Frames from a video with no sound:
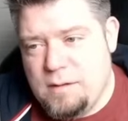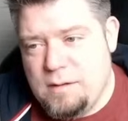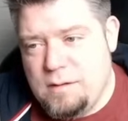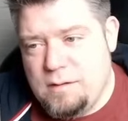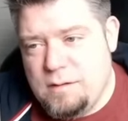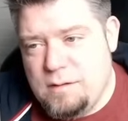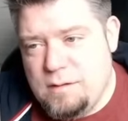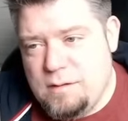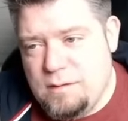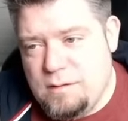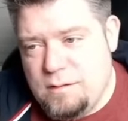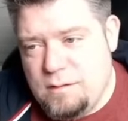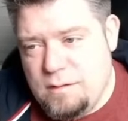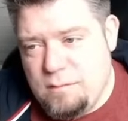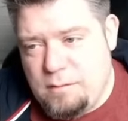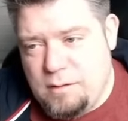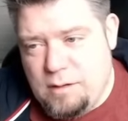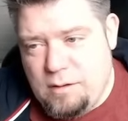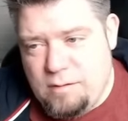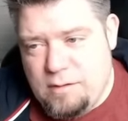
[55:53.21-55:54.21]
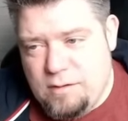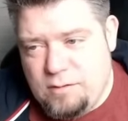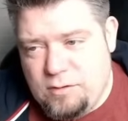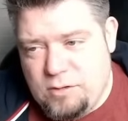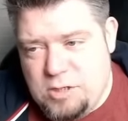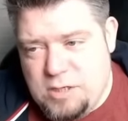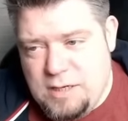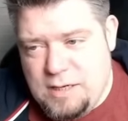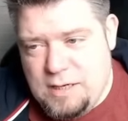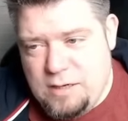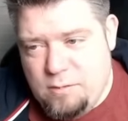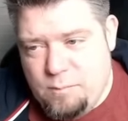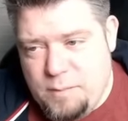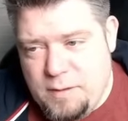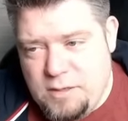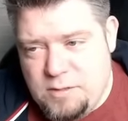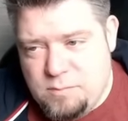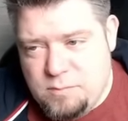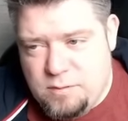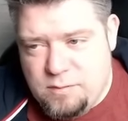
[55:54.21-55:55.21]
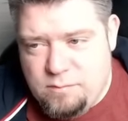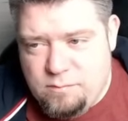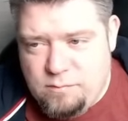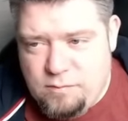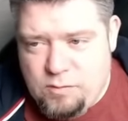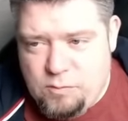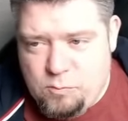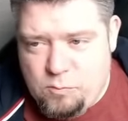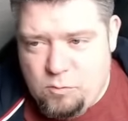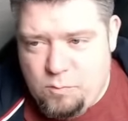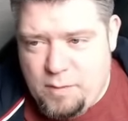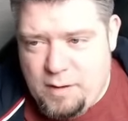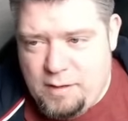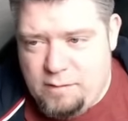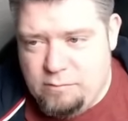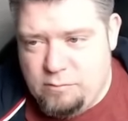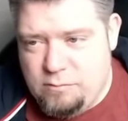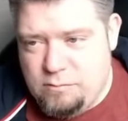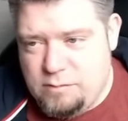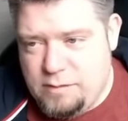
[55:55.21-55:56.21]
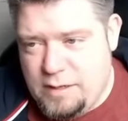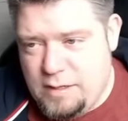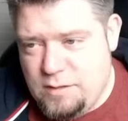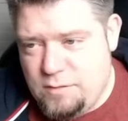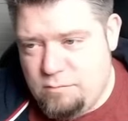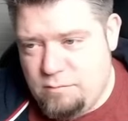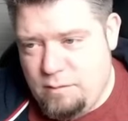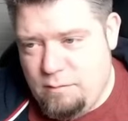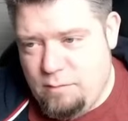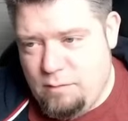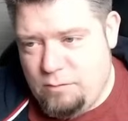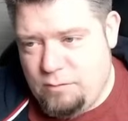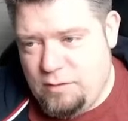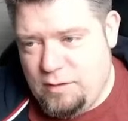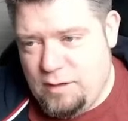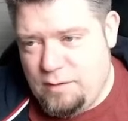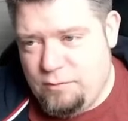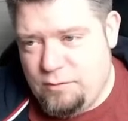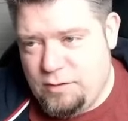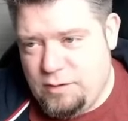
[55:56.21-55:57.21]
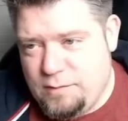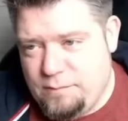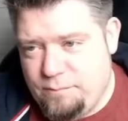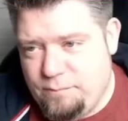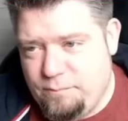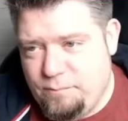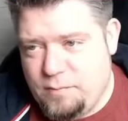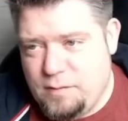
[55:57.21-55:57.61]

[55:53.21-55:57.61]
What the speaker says: And there we go, there's a cheeky little beastman with his warband rule, getting his rerolls, he loves it.